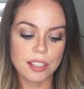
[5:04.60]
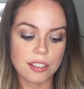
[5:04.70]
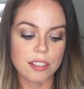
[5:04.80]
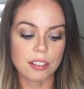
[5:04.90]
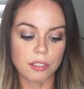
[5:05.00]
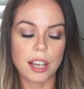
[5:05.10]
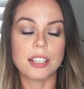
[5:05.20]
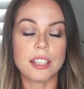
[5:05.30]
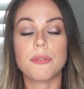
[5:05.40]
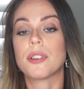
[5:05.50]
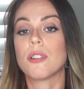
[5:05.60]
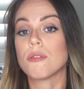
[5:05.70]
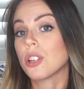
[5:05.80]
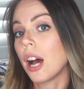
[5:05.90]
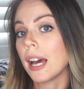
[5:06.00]
this is a
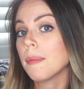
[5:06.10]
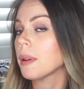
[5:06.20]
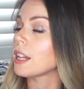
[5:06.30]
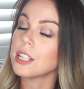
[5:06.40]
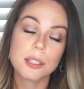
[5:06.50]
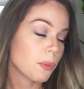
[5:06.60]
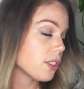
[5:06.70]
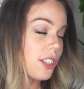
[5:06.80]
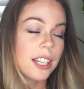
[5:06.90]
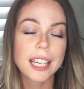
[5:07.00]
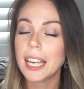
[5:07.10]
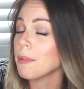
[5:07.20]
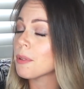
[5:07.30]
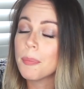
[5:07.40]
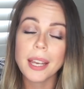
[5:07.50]
difficult time, but I just want you to
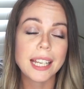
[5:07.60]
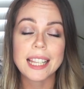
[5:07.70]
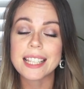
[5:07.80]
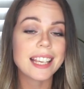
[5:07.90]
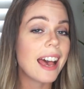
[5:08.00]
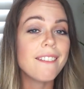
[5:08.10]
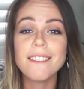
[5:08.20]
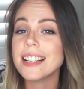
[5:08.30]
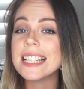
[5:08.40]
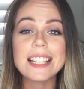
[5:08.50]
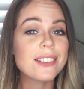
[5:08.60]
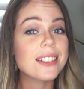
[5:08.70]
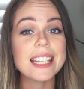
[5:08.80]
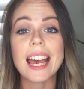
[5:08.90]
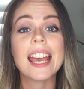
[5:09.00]
keep repeating this every
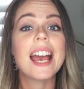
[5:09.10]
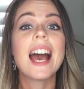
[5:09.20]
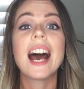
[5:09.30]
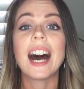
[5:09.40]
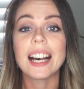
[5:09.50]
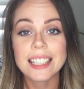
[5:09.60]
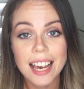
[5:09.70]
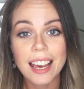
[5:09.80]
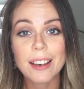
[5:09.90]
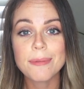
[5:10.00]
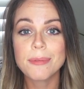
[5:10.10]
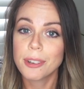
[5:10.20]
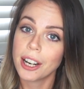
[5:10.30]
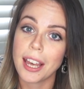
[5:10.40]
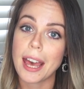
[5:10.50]
single day. I am
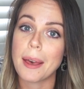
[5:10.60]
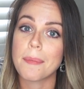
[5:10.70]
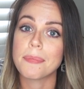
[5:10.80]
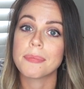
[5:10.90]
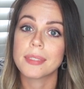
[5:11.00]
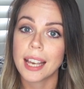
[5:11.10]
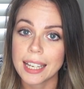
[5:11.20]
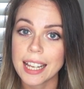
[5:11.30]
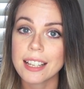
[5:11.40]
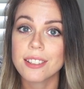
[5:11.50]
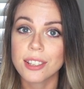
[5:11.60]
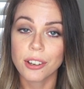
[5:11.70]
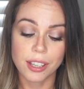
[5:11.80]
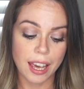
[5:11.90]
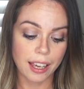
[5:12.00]
where I am and it's
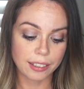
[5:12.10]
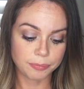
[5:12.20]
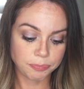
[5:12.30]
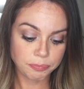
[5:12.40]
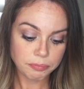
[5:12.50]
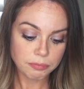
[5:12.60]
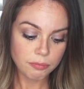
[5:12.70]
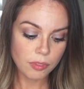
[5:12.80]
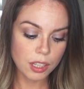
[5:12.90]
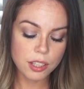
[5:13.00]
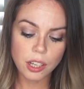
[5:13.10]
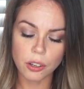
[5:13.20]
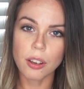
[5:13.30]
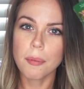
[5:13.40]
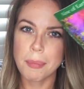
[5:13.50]
okay.
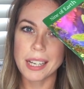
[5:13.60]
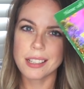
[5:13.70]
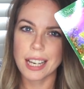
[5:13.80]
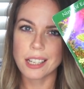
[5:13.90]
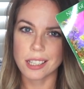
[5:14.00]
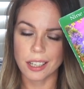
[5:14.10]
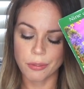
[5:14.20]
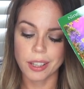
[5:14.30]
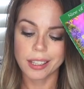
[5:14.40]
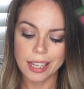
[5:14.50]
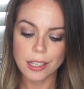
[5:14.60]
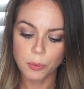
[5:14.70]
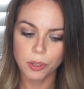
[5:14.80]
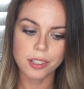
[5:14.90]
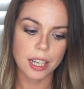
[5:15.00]
So meditation, I feel like
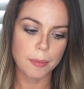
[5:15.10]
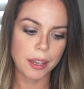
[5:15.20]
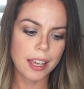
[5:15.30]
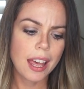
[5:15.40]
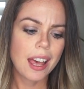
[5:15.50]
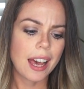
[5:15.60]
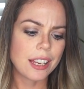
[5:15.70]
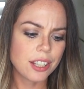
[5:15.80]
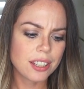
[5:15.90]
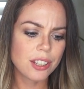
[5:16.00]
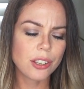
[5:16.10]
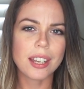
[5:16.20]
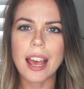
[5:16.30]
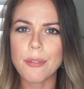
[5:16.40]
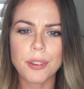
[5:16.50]
that's what's coming. And just know
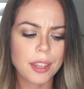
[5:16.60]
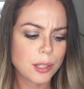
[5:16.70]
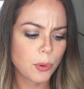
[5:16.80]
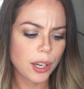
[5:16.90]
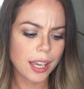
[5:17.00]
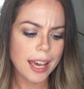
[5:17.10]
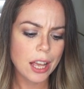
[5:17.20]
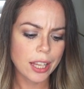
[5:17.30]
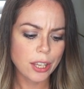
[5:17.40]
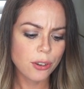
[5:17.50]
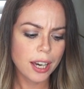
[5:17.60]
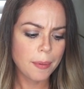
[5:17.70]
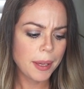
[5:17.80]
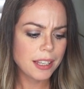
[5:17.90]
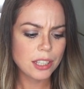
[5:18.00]
that everything's working out. Like, you're
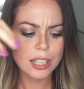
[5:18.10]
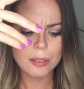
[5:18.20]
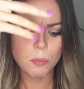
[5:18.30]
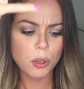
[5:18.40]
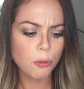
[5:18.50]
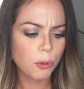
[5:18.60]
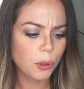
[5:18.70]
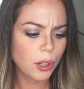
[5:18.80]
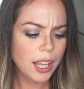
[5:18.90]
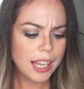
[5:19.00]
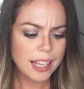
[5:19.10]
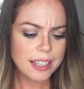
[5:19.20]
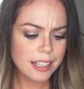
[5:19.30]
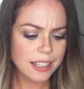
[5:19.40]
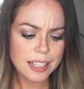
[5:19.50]
coming into this beautiful
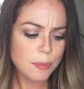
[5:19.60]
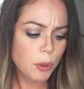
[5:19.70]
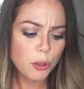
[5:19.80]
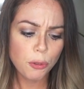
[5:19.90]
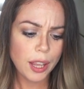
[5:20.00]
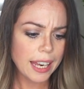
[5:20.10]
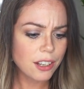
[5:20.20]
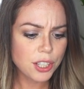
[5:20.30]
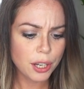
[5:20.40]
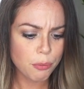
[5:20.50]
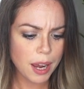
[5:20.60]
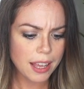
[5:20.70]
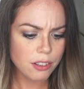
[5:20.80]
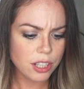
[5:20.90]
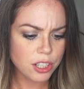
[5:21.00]
energy
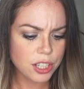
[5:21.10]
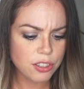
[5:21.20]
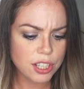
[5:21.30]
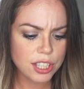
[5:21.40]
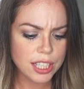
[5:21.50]
around, and she's